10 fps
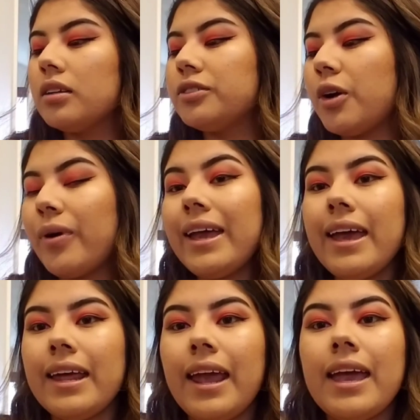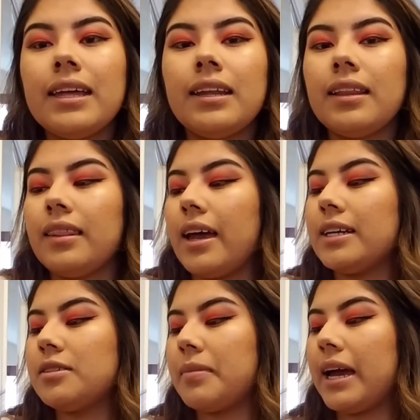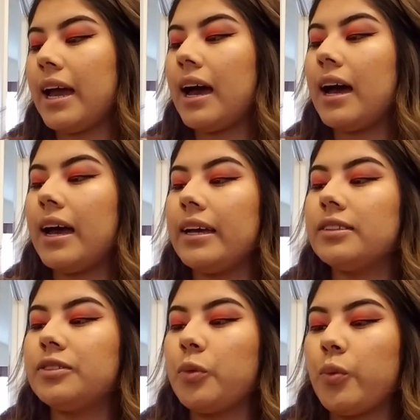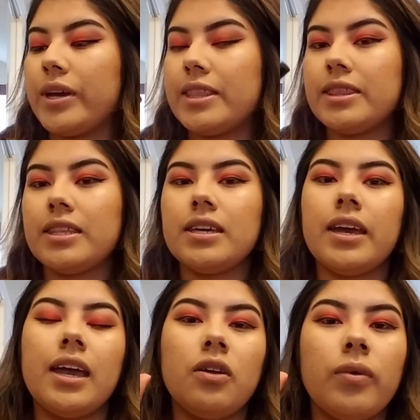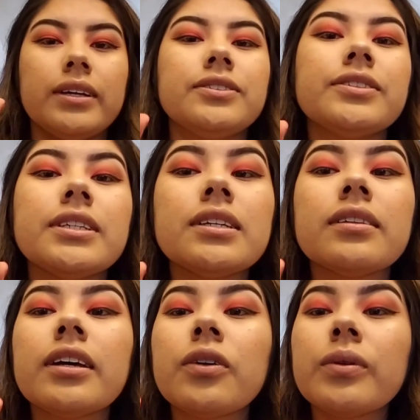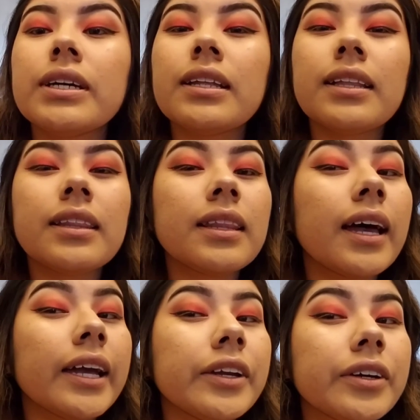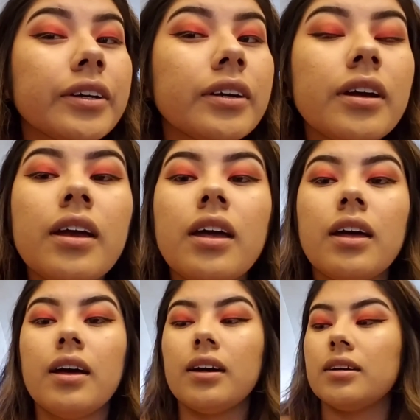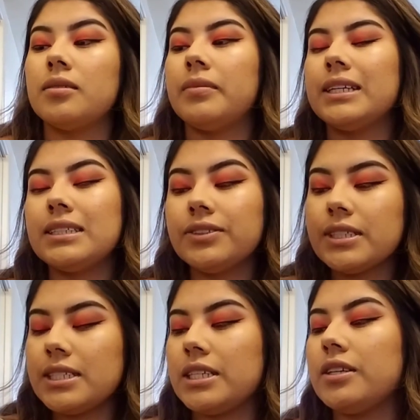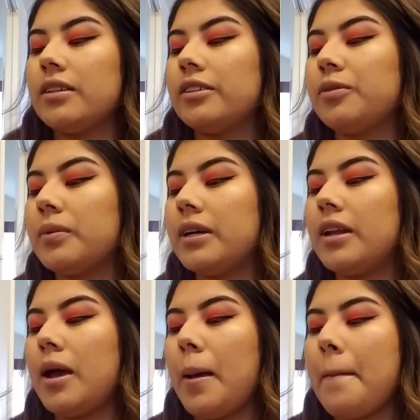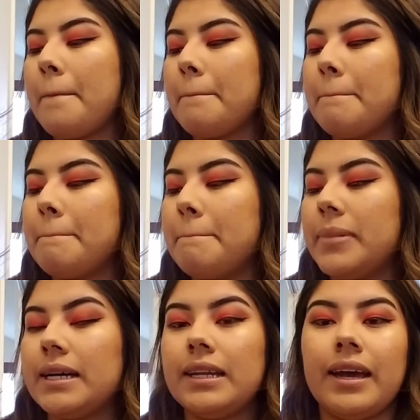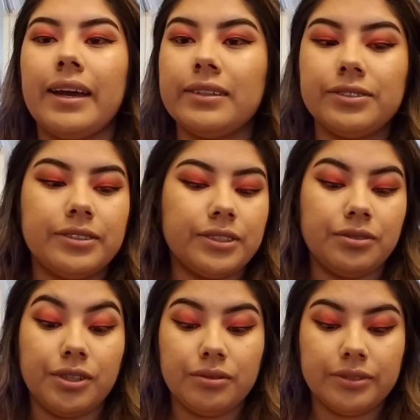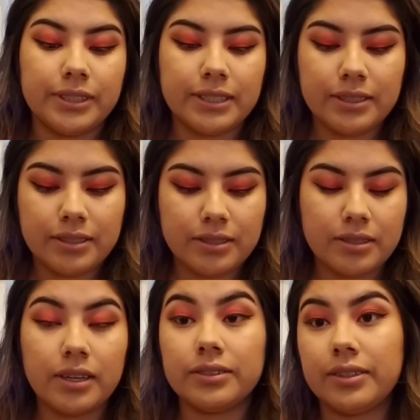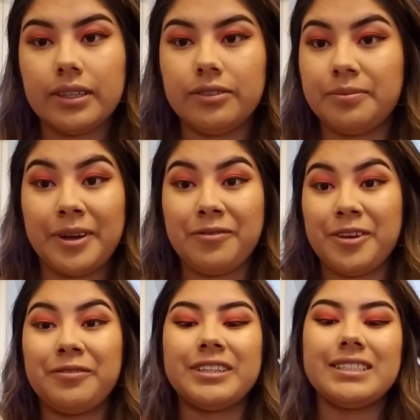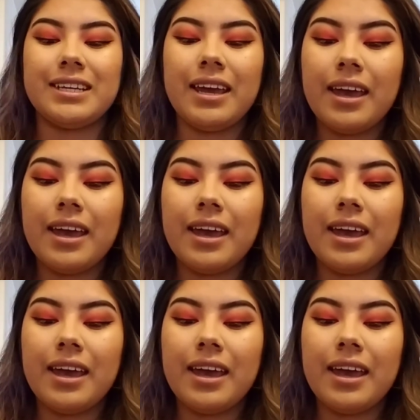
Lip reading: So I went ahead and lined my eyes with the NYC liquid liner. They discontinued this one, but I still use it because it's my favorite.